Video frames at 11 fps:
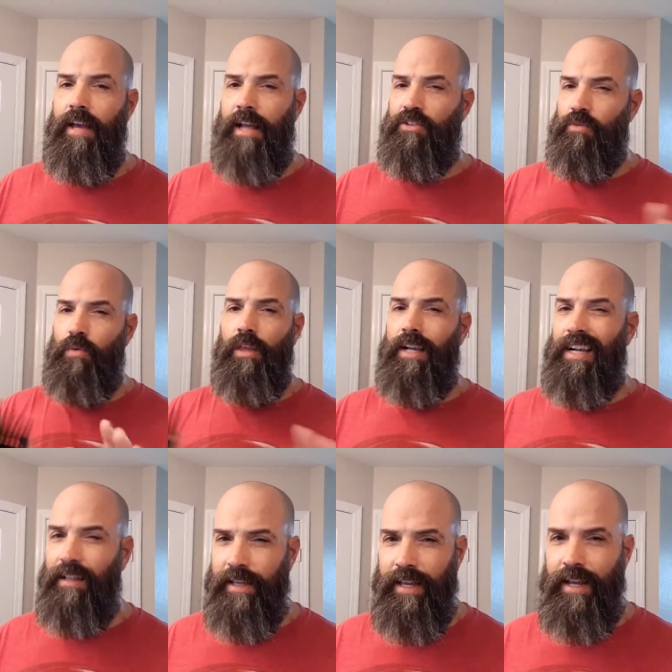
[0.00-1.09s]
It's a really
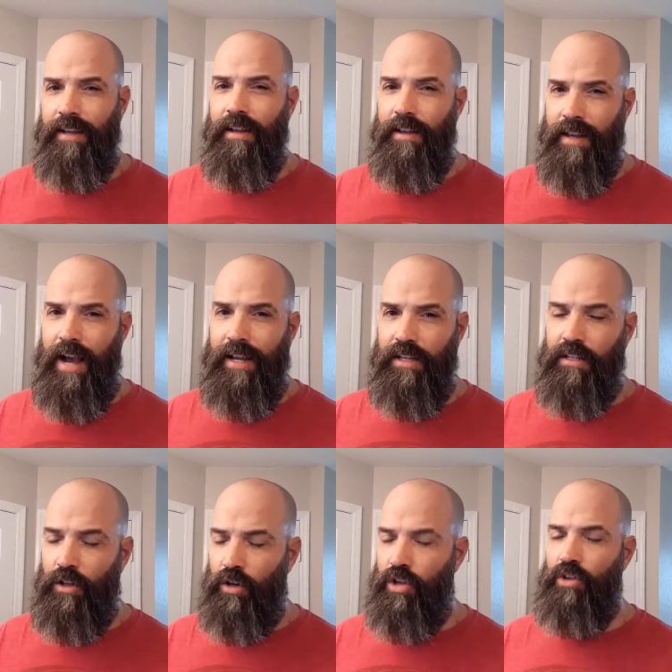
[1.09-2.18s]
clean, nice
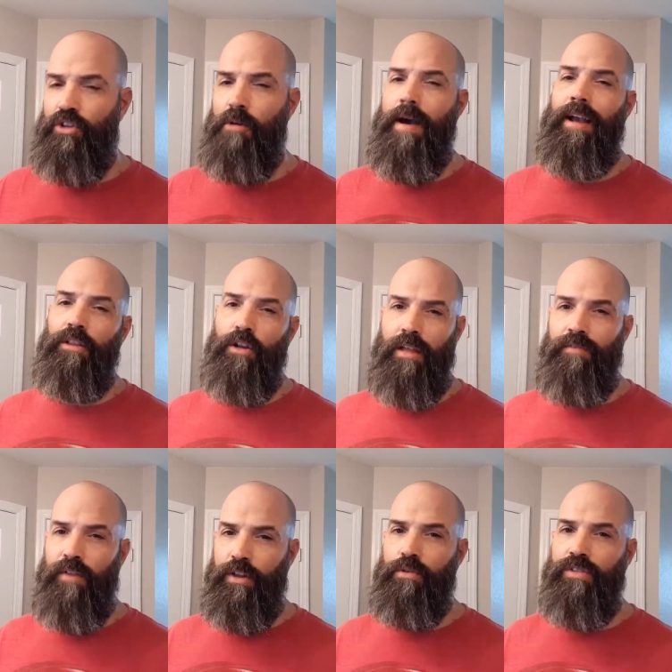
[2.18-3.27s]
look. You can go back and look at that
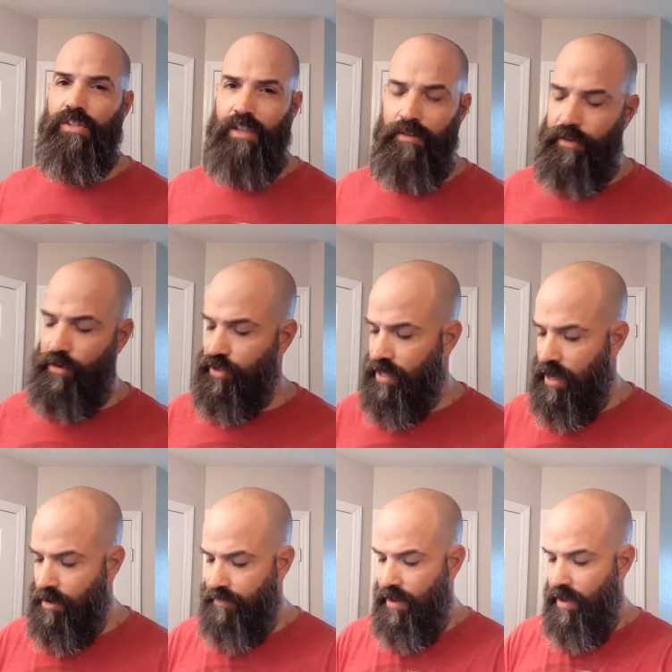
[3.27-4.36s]
video and see for
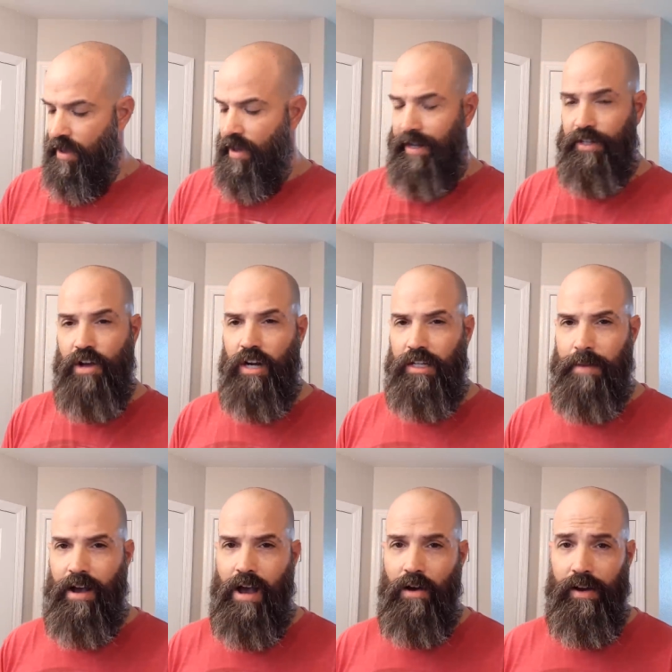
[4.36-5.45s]
yourself. And I talked
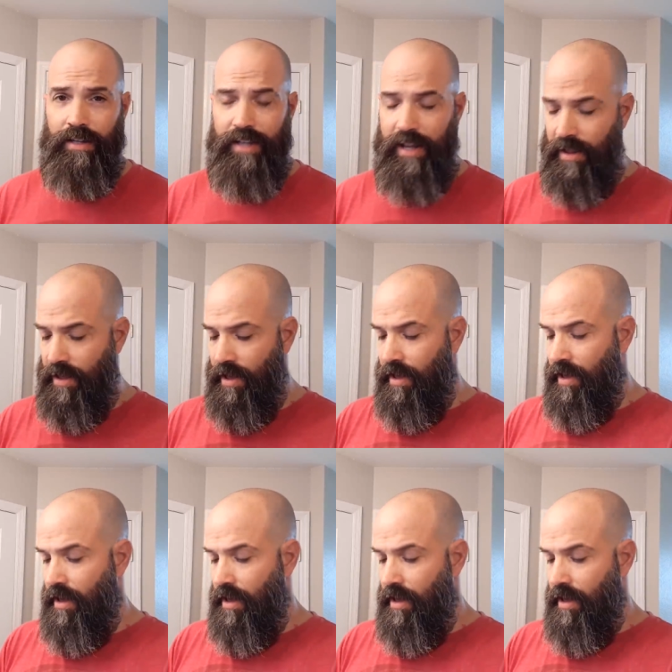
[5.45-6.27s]
about how I did it.